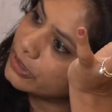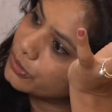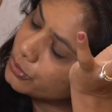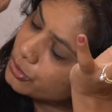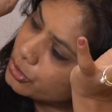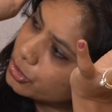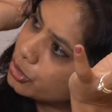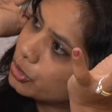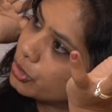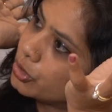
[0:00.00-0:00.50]
yeah.
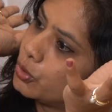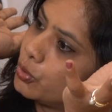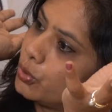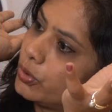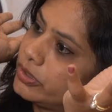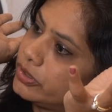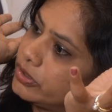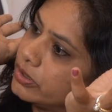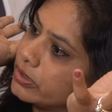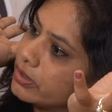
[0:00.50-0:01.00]
used to do
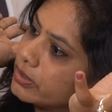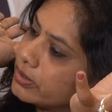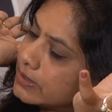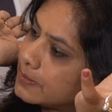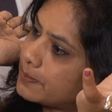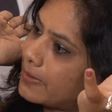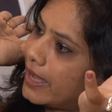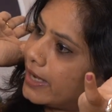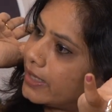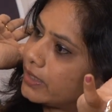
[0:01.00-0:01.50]
in years
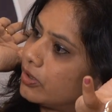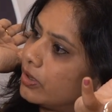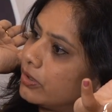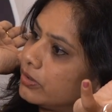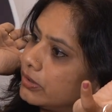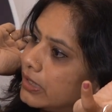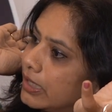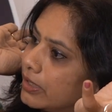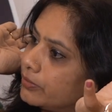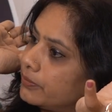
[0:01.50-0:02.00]
back, gone
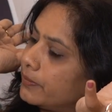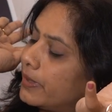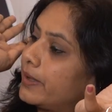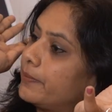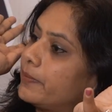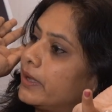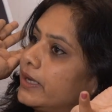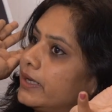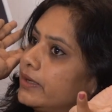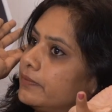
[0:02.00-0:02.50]
yeah. down by
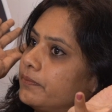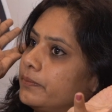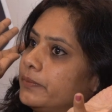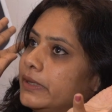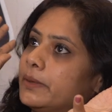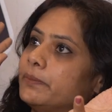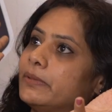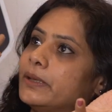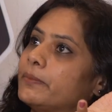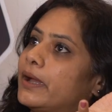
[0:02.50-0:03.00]
my,
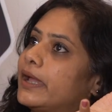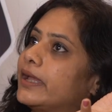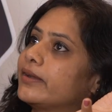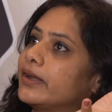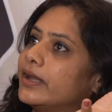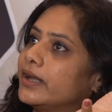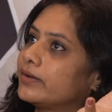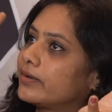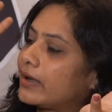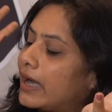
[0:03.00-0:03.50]
maybe my
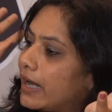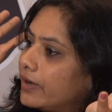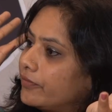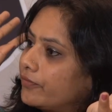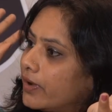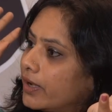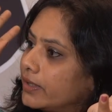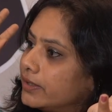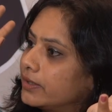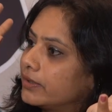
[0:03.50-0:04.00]

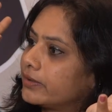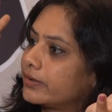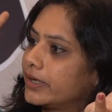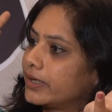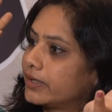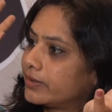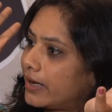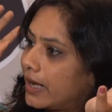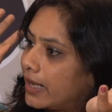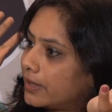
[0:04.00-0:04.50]
great-grandfather,
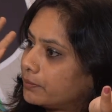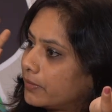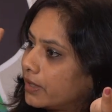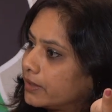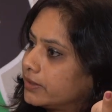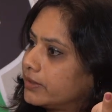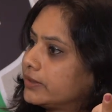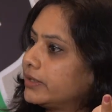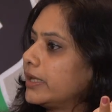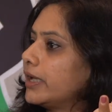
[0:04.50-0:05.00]

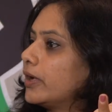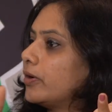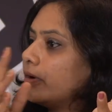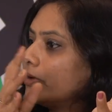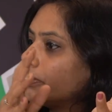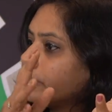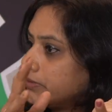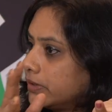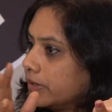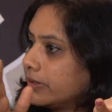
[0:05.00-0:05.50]
great-grandmother, they
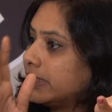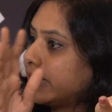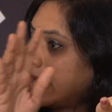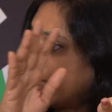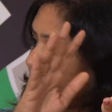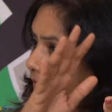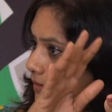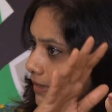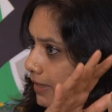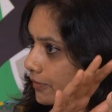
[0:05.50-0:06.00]
all, the
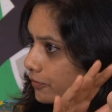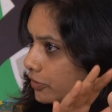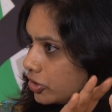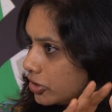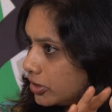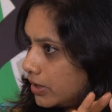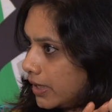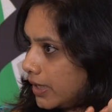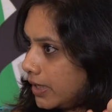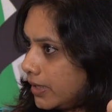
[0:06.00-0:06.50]
lifestyle which
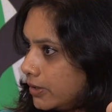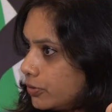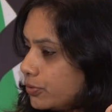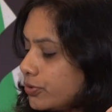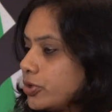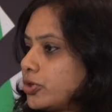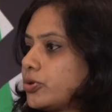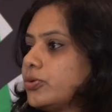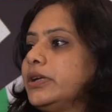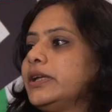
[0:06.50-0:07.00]
they
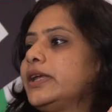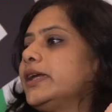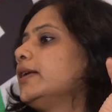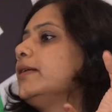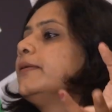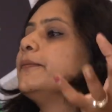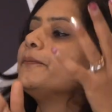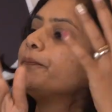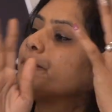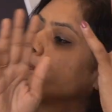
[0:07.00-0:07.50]
used to
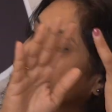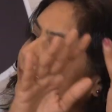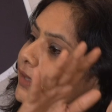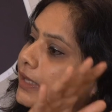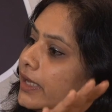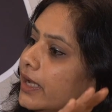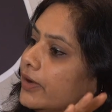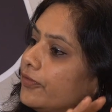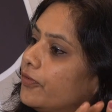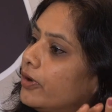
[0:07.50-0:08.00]
lead,
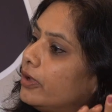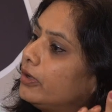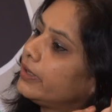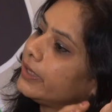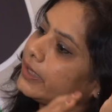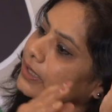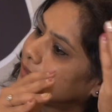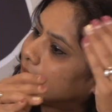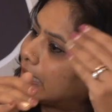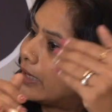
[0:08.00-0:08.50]
they are
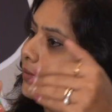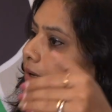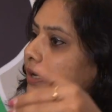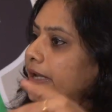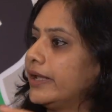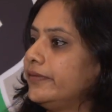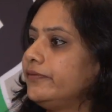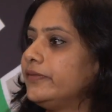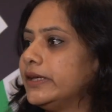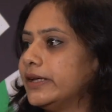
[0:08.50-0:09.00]
following. Now
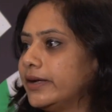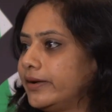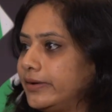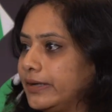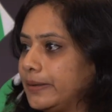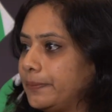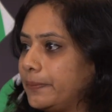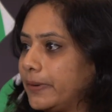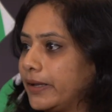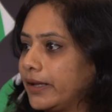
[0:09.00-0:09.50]
again, we are
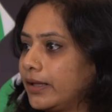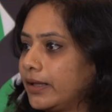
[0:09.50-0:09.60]
aping.